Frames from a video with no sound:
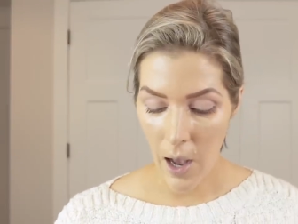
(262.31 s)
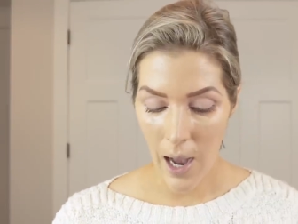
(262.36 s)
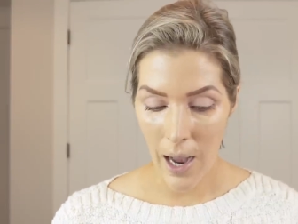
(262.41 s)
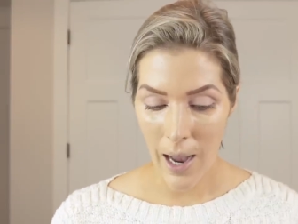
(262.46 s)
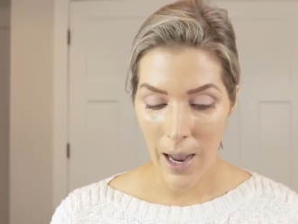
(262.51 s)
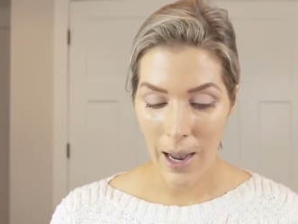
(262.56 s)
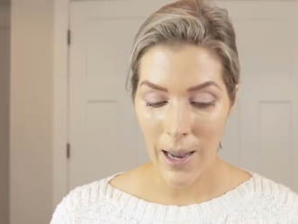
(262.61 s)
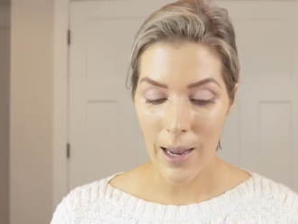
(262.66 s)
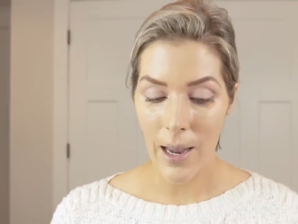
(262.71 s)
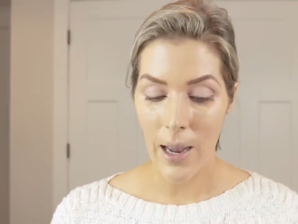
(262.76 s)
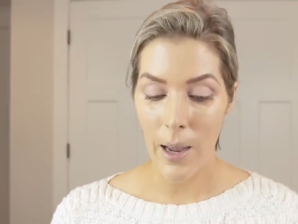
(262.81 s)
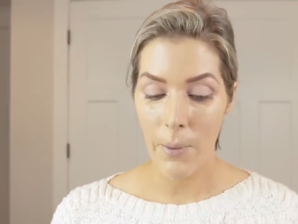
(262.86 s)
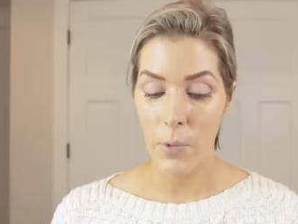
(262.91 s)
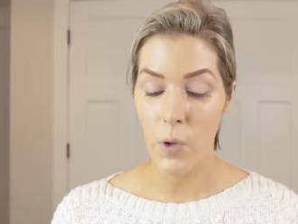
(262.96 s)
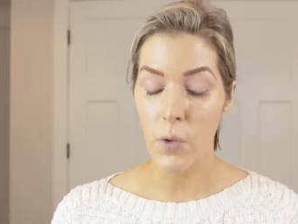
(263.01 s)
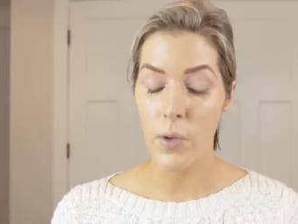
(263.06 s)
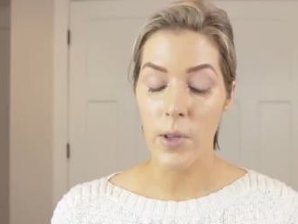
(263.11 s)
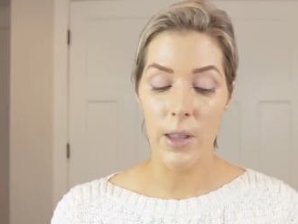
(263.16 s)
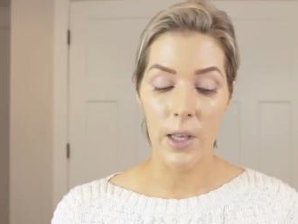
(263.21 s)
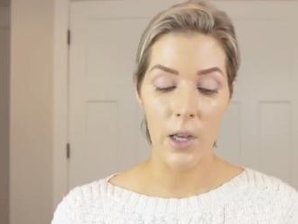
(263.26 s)
I am
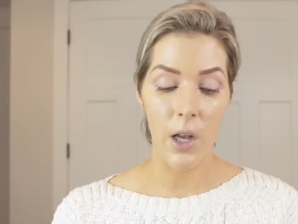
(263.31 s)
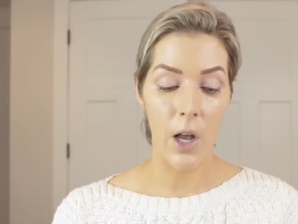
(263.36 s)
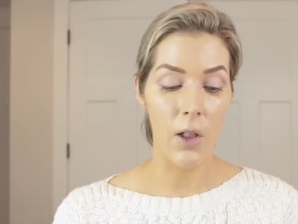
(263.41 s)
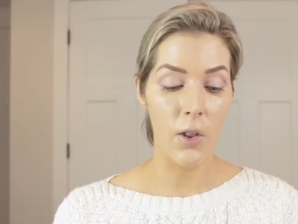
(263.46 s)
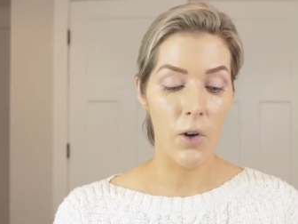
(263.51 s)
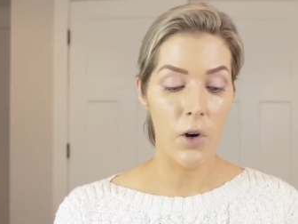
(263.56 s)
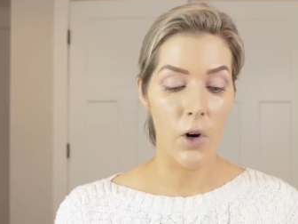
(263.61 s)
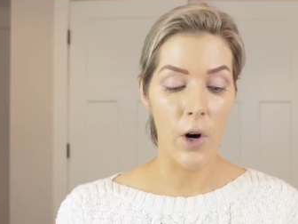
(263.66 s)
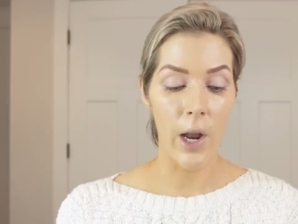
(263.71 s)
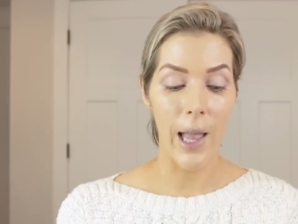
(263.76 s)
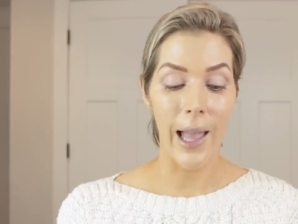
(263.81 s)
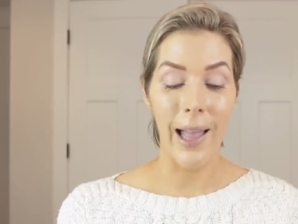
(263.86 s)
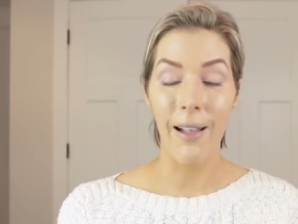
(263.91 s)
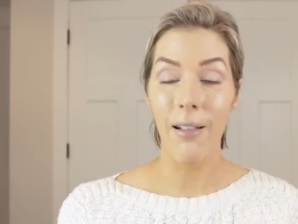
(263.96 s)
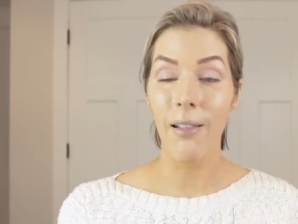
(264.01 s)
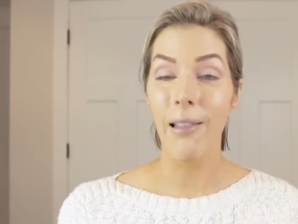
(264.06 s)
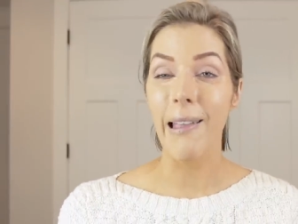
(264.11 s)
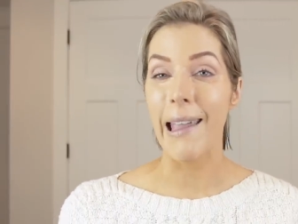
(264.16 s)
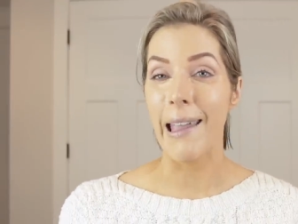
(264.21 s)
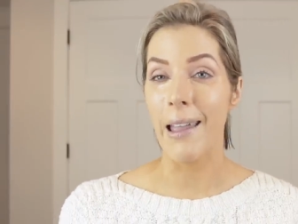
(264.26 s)
using the color
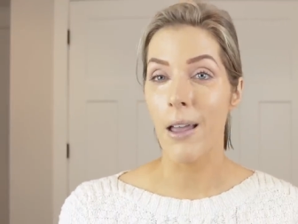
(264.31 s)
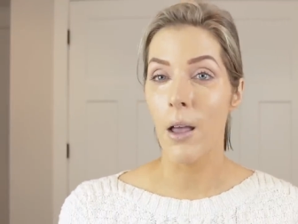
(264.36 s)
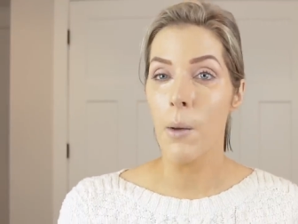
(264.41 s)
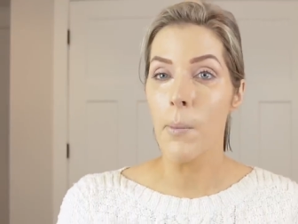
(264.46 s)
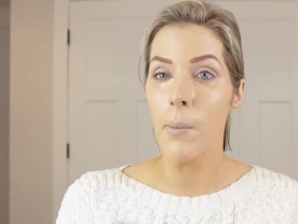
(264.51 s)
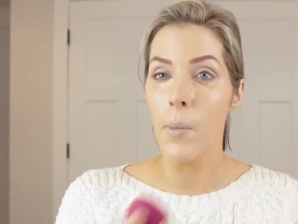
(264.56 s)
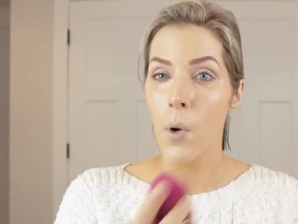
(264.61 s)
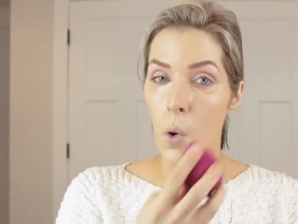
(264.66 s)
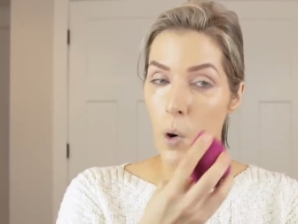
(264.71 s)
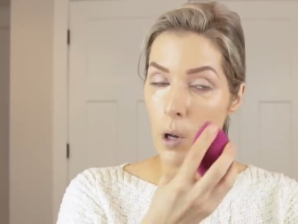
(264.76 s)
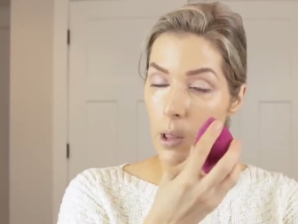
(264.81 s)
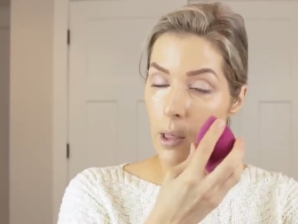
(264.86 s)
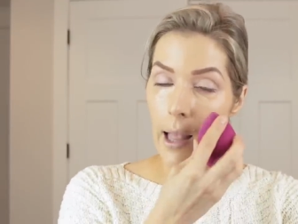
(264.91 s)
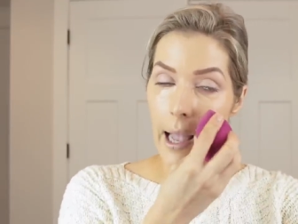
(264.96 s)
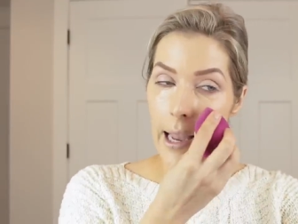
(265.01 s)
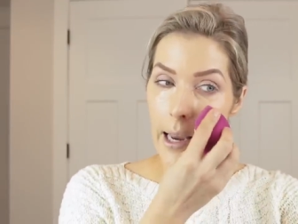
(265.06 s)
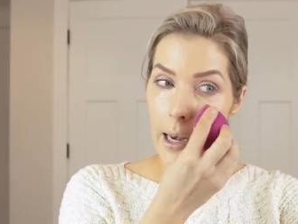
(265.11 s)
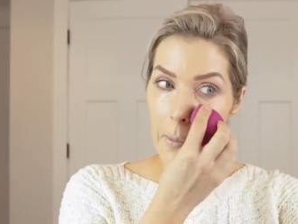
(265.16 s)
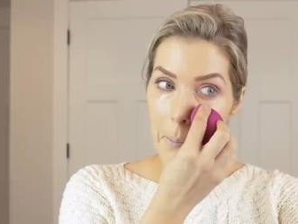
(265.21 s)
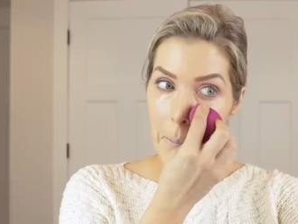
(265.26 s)
LM or
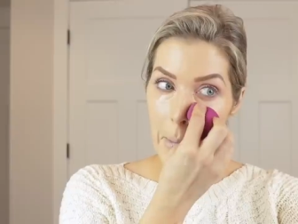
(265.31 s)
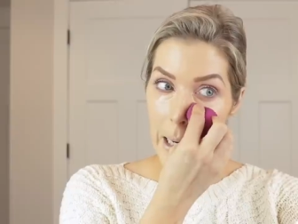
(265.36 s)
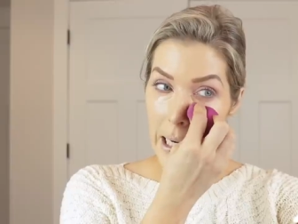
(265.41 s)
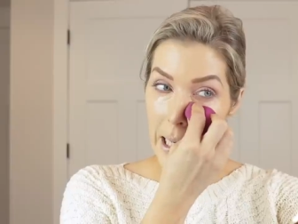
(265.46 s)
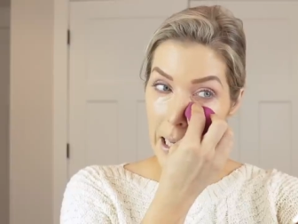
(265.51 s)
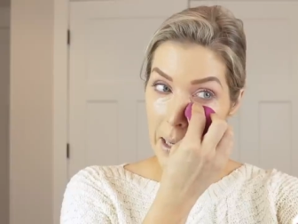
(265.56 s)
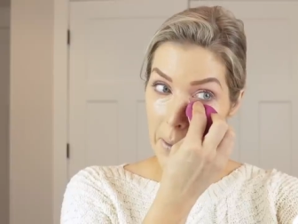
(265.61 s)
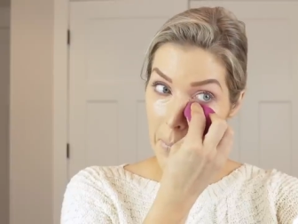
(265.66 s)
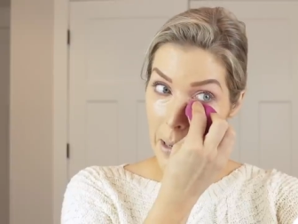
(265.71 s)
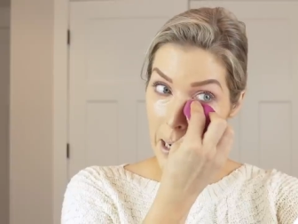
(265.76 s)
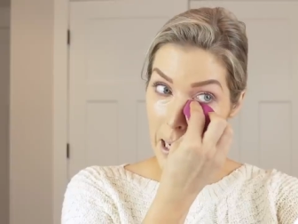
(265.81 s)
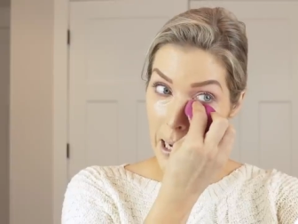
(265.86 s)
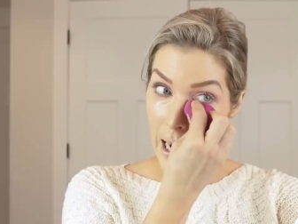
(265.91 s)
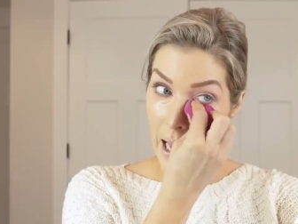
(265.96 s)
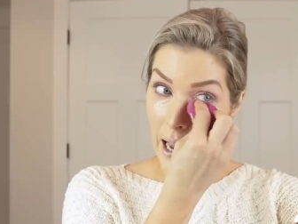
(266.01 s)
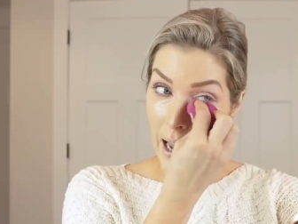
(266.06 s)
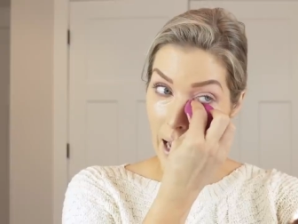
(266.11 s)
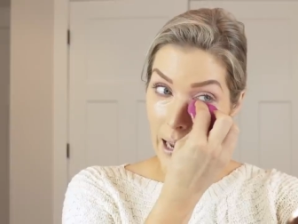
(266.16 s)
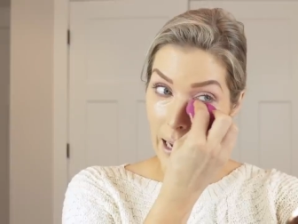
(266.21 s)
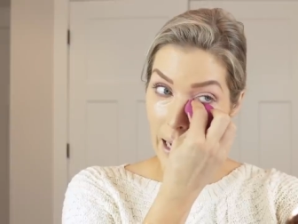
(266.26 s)
Light Medium
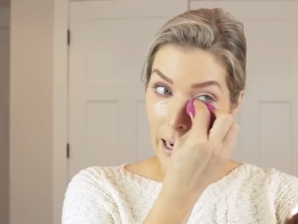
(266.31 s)
9.